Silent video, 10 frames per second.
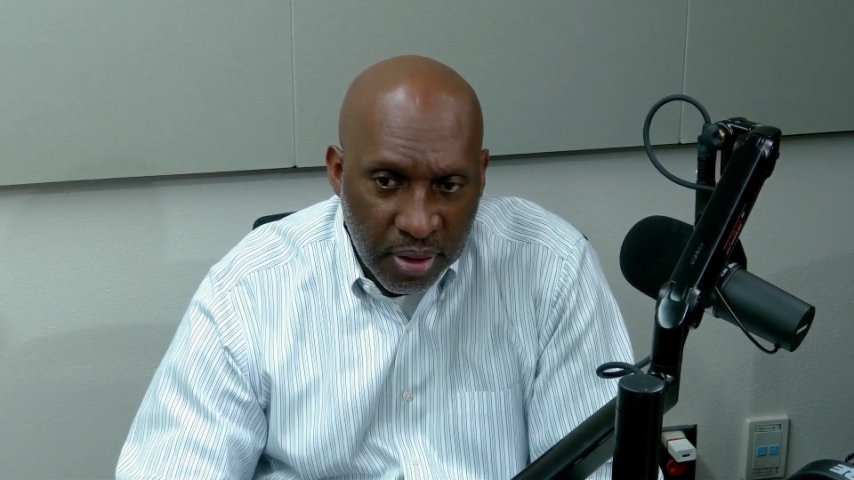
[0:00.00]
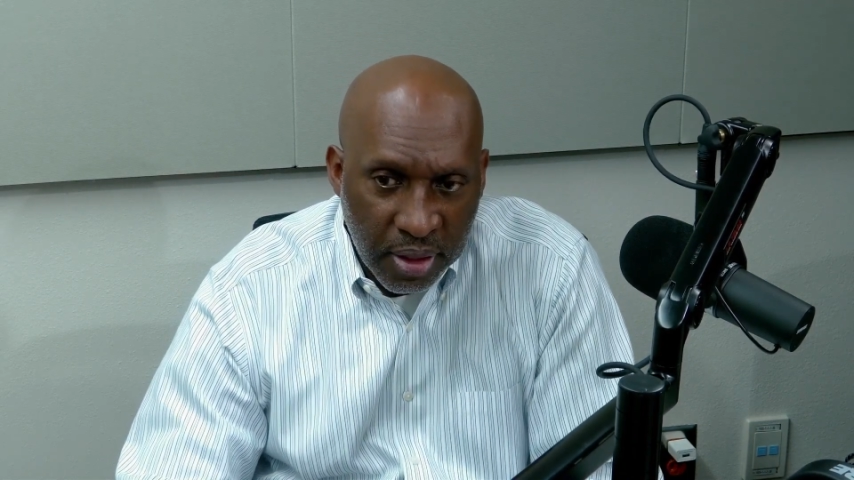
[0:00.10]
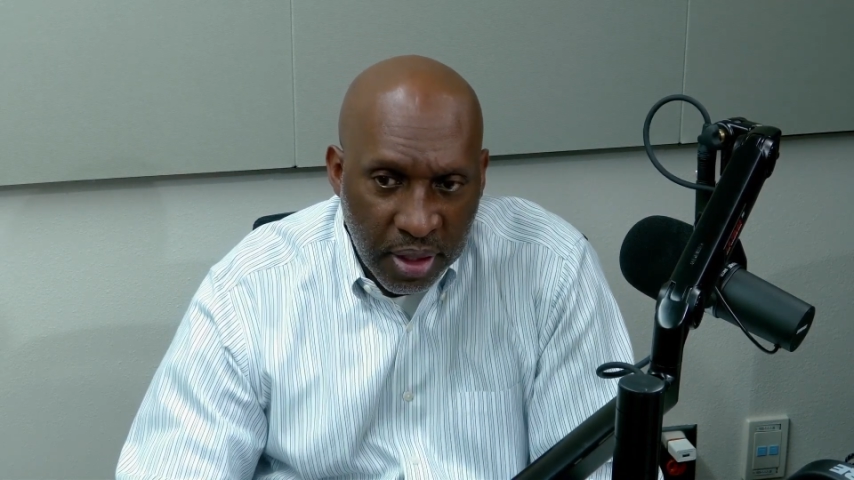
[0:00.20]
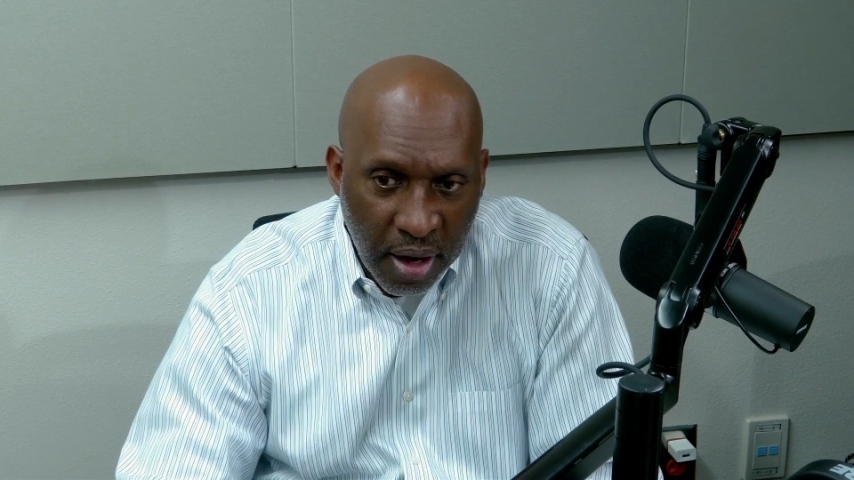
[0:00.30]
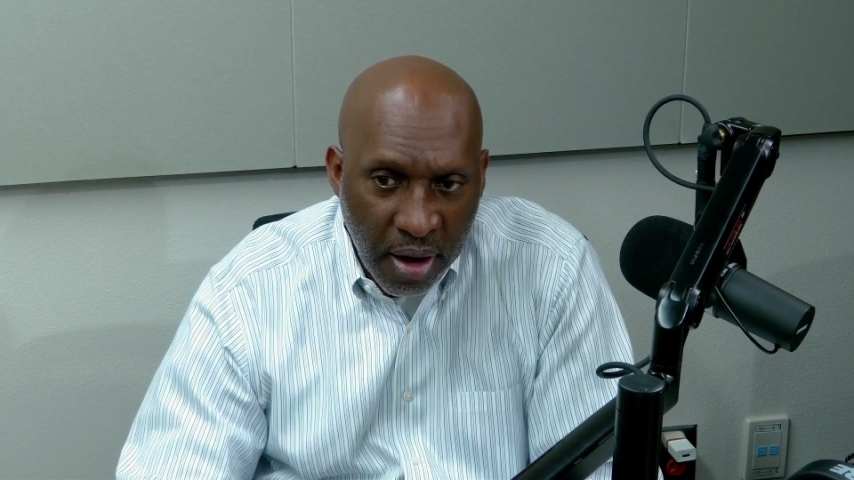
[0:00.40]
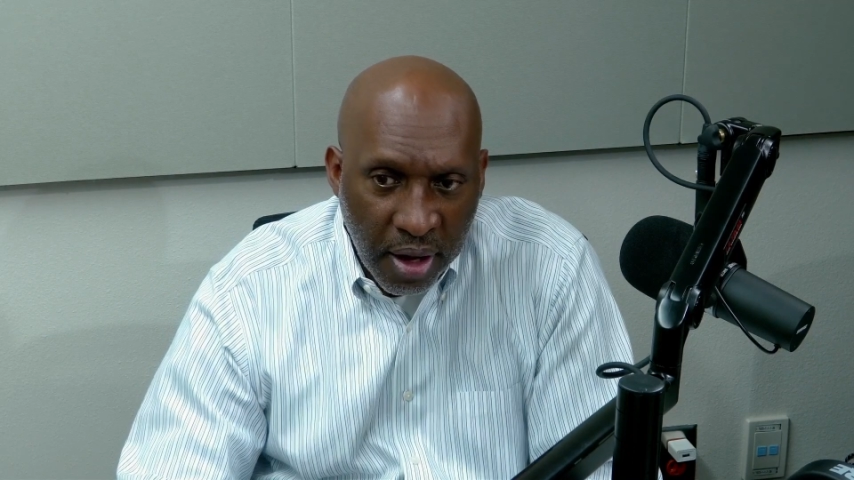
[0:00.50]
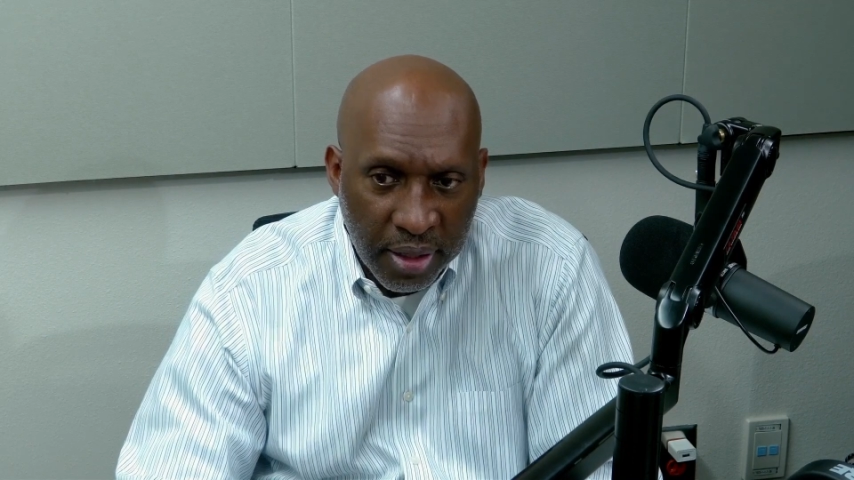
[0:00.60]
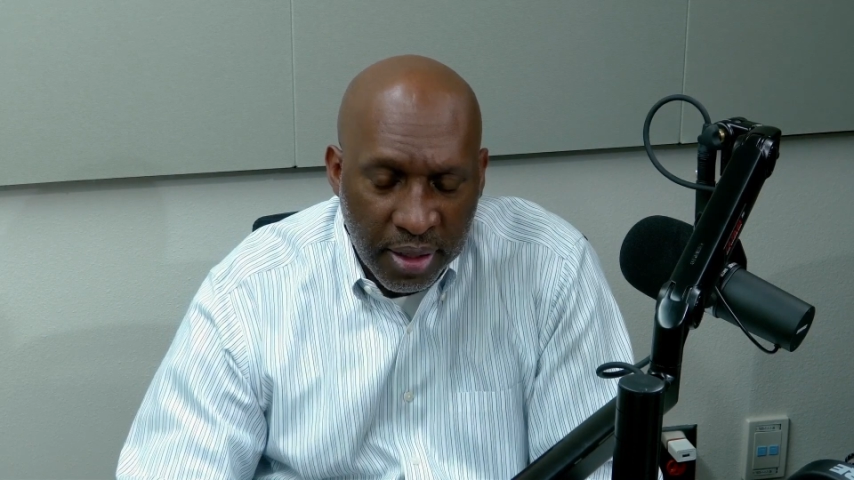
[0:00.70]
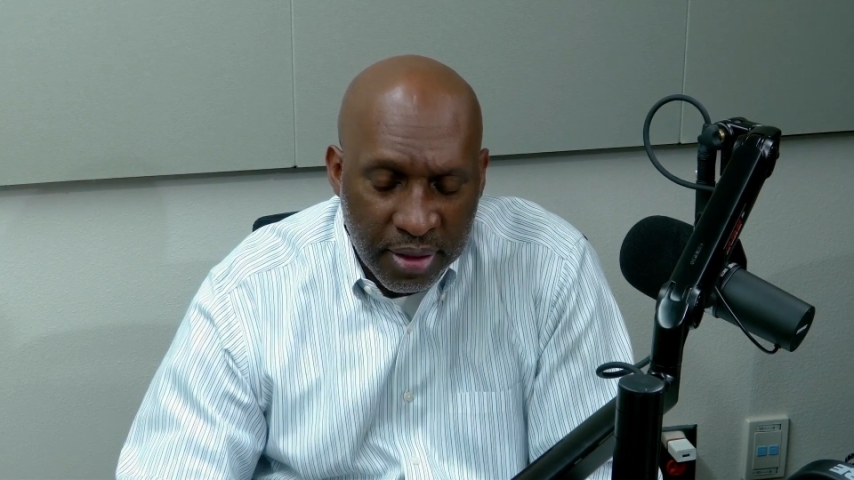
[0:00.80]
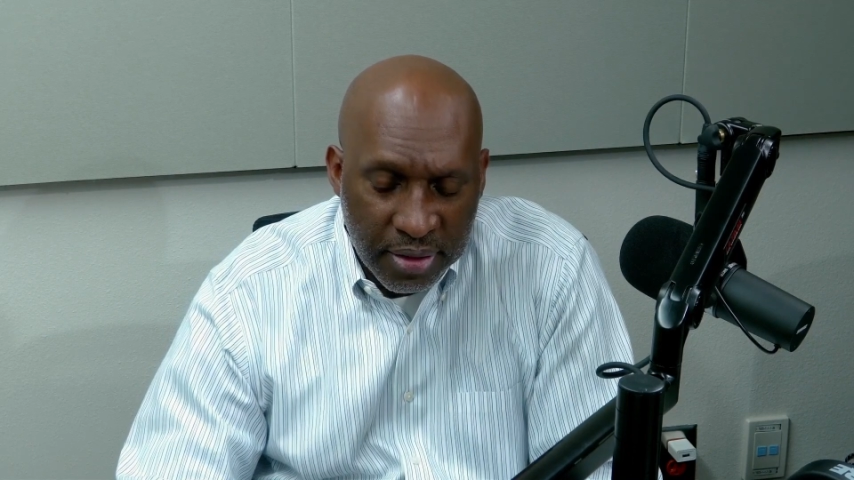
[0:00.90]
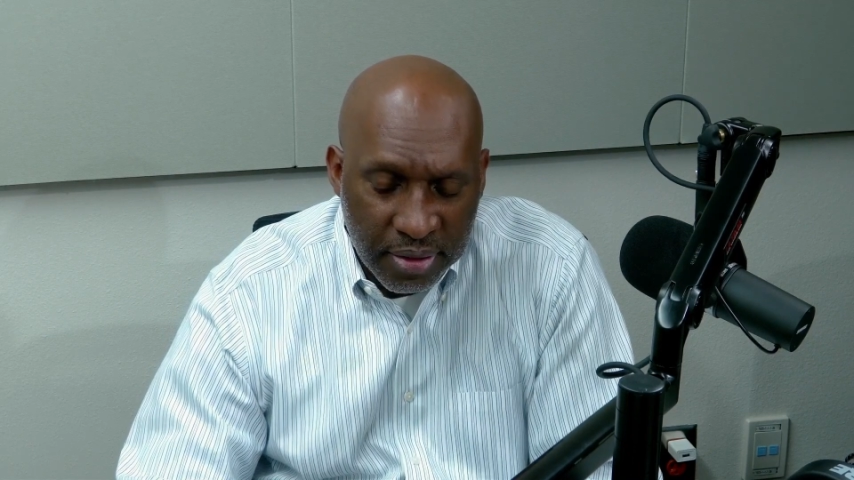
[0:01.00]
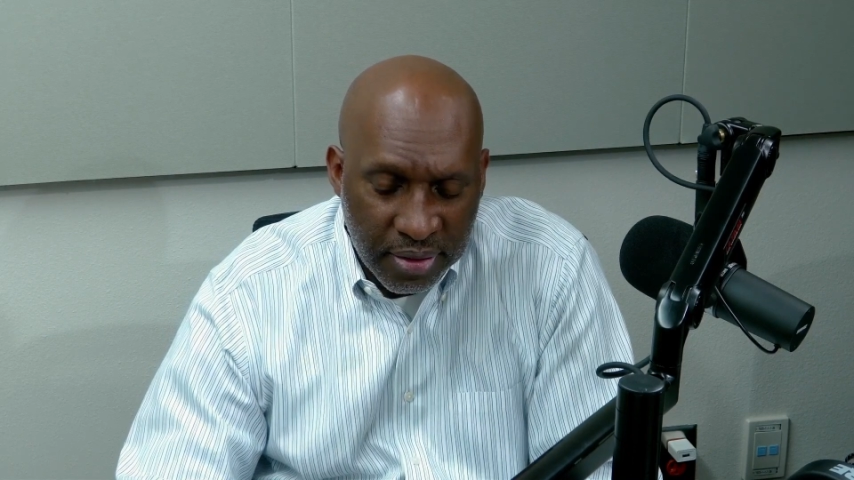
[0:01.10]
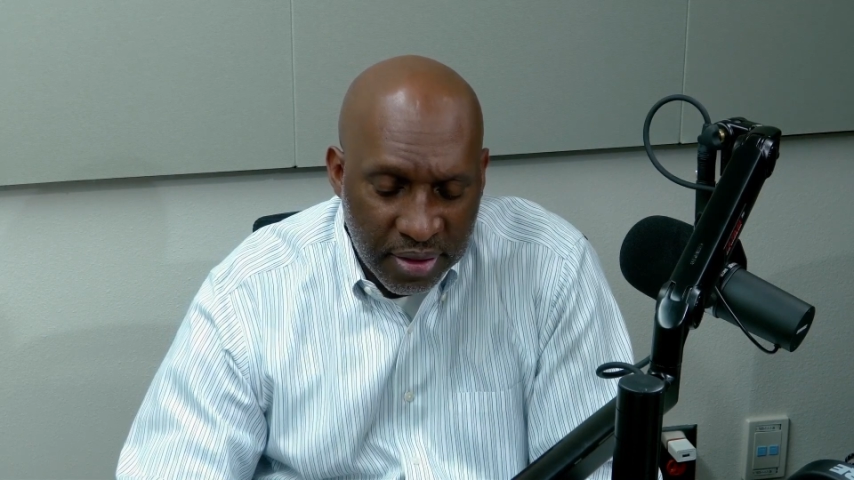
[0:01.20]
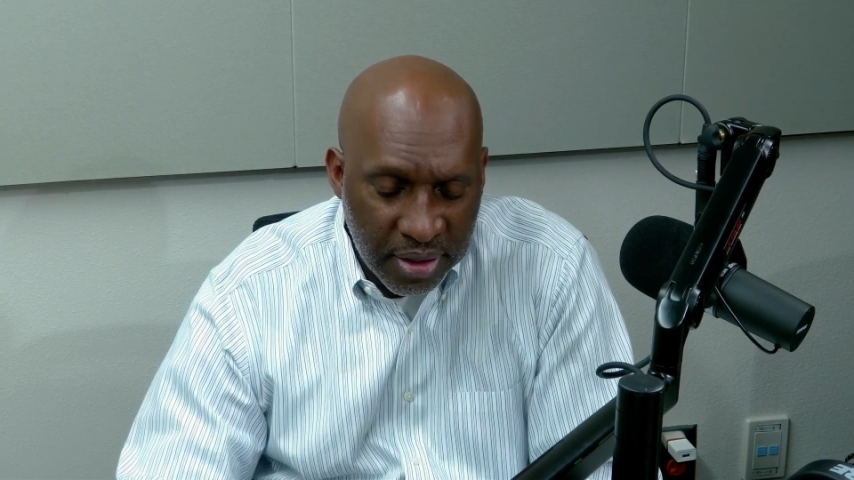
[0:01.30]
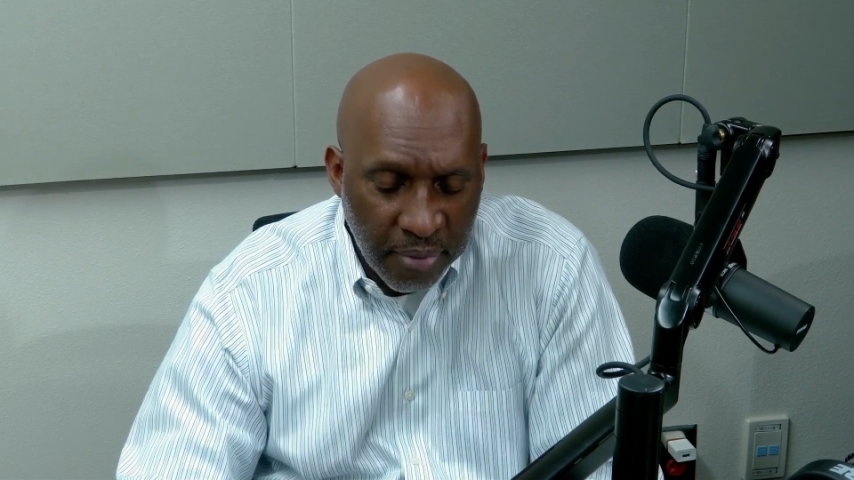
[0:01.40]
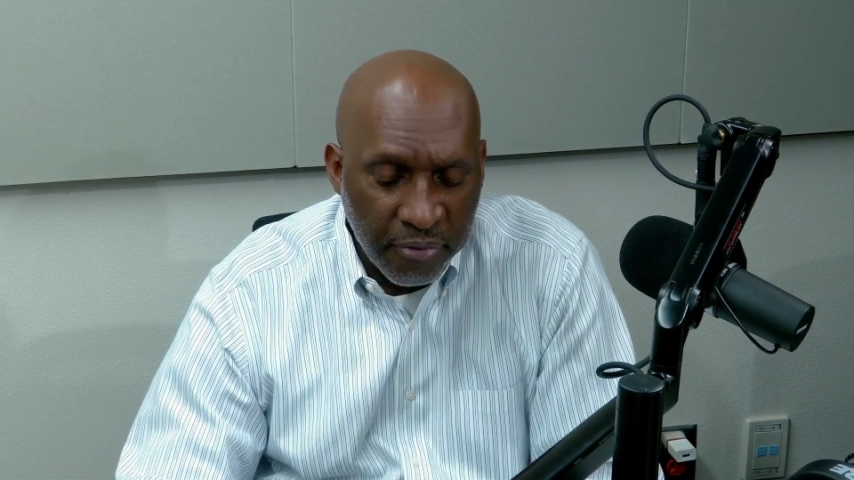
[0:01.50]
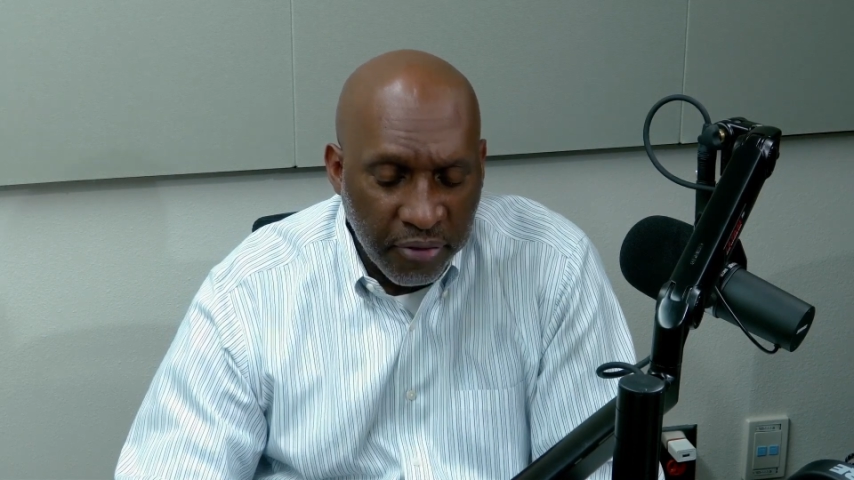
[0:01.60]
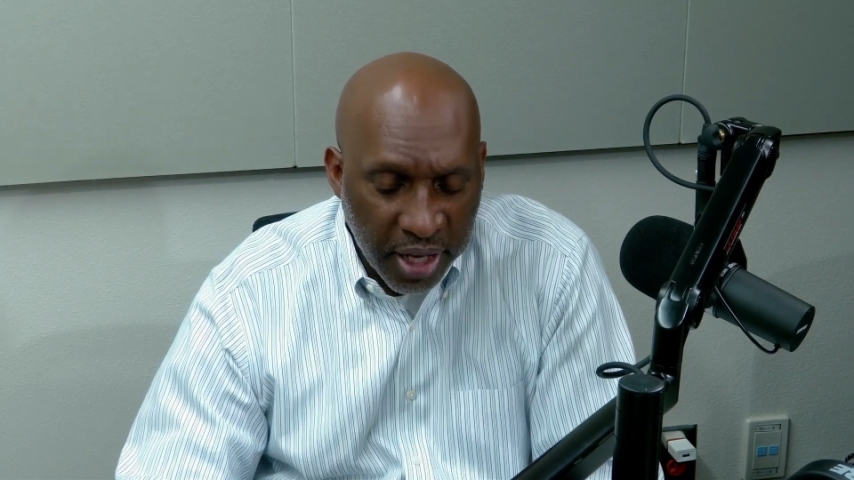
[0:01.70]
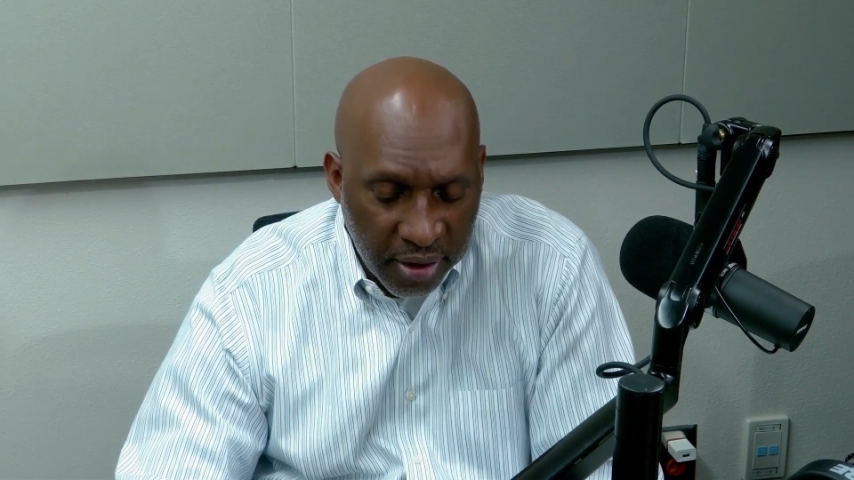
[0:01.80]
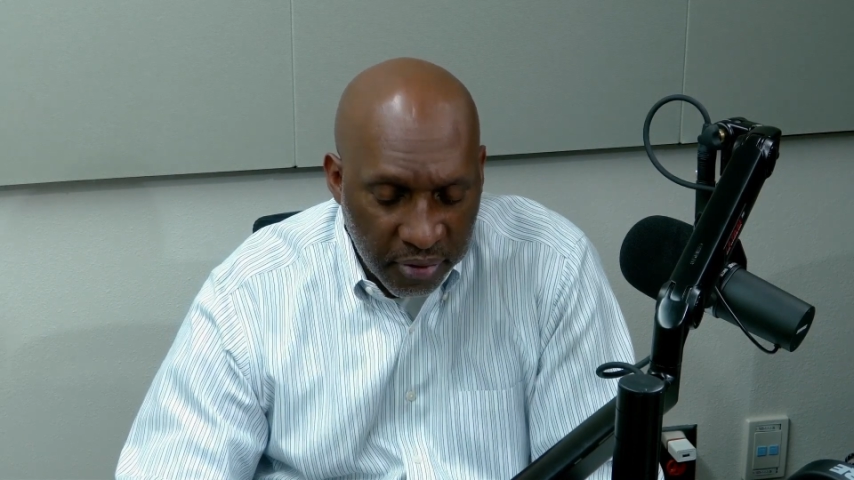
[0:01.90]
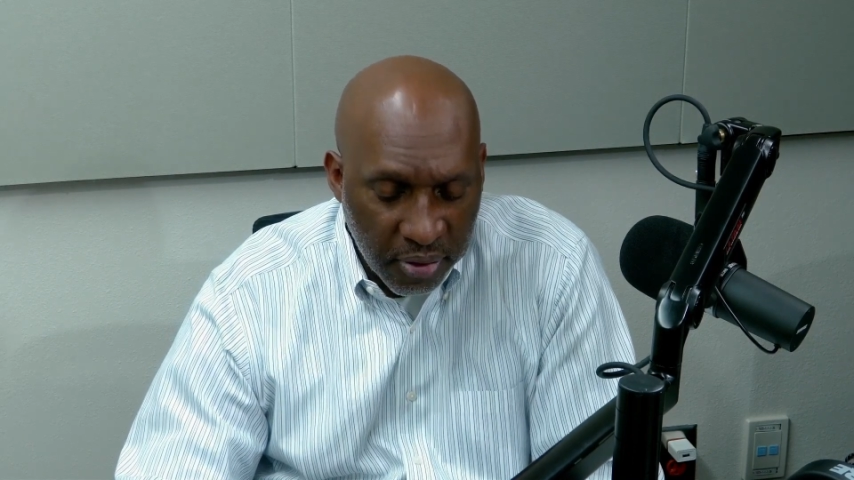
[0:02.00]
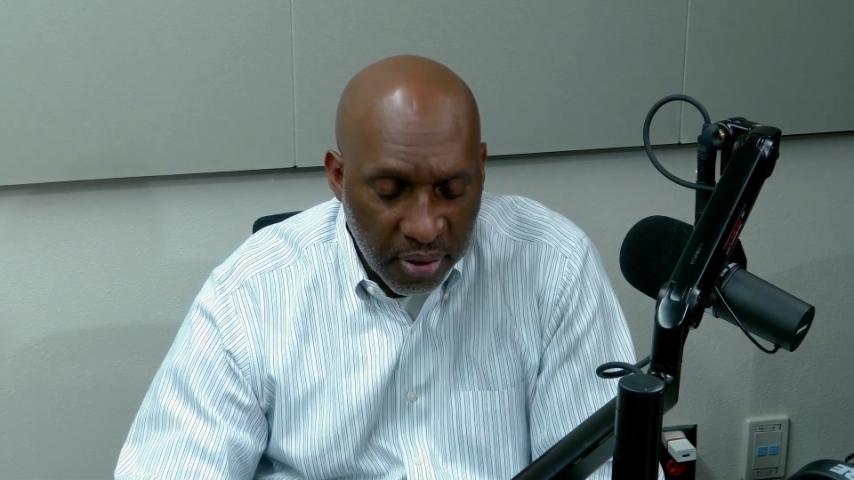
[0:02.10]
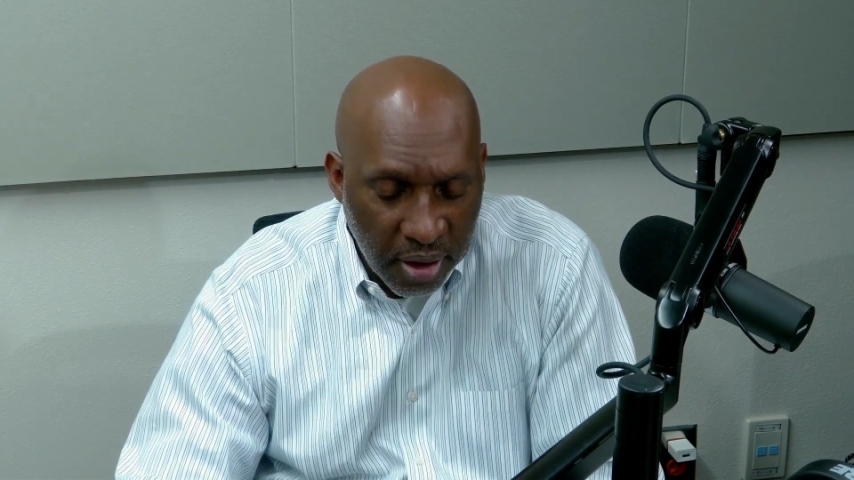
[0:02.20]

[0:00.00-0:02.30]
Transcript: the audience some flavor